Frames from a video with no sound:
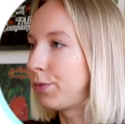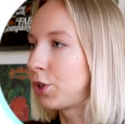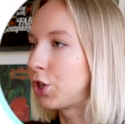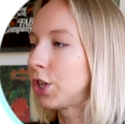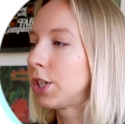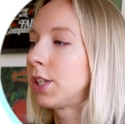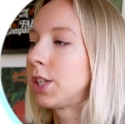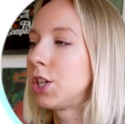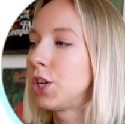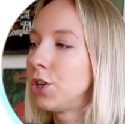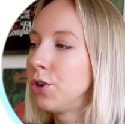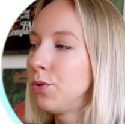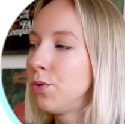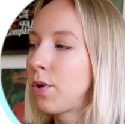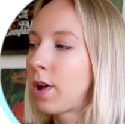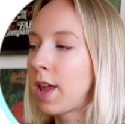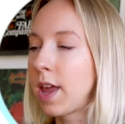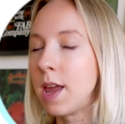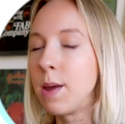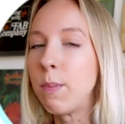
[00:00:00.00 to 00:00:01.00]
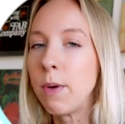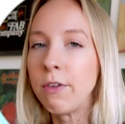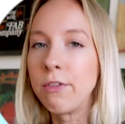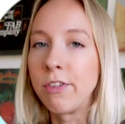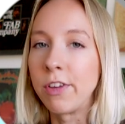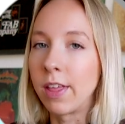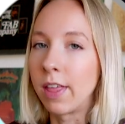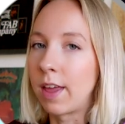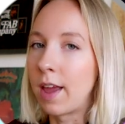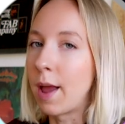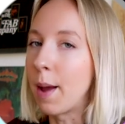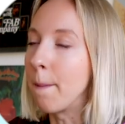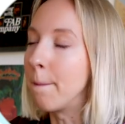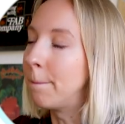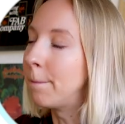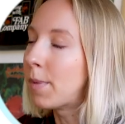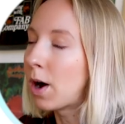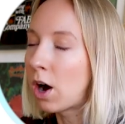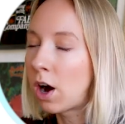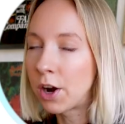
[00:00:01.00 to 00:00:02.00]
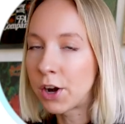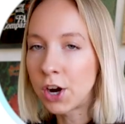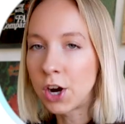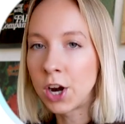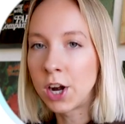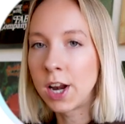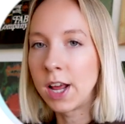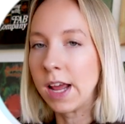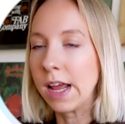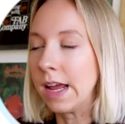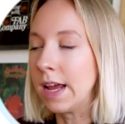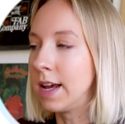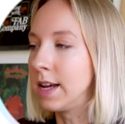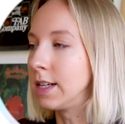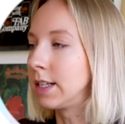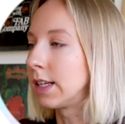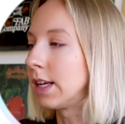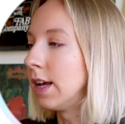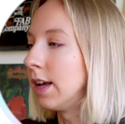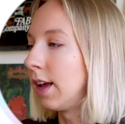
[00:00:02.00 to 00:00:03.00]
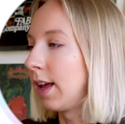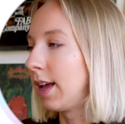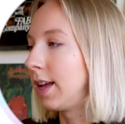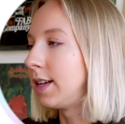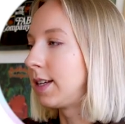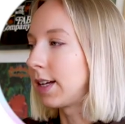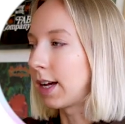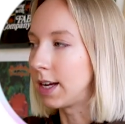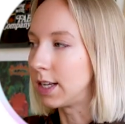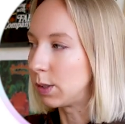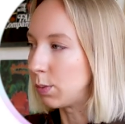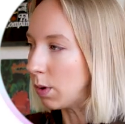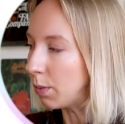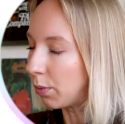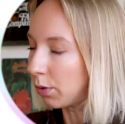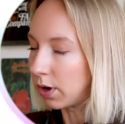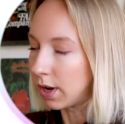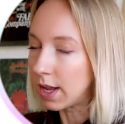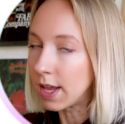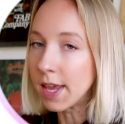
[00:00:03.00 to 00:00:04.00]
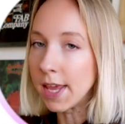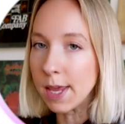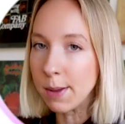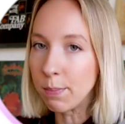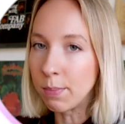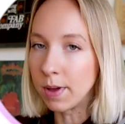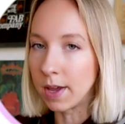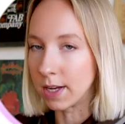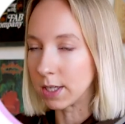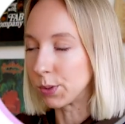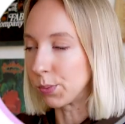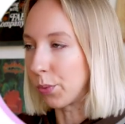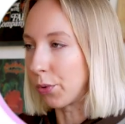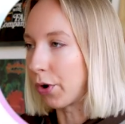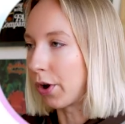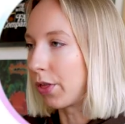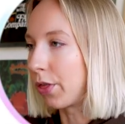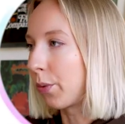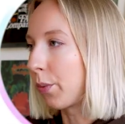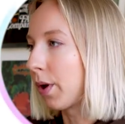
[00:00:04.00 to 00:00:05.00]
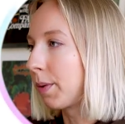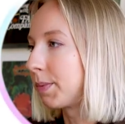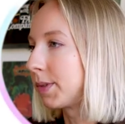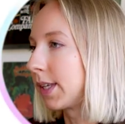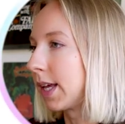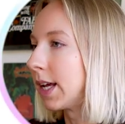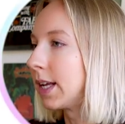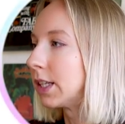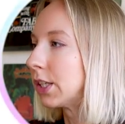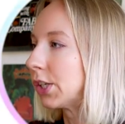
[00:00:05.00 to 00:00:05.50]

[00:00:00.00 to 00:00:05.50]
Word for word: just to keep it feeling modern and entice people to keep exploring the website.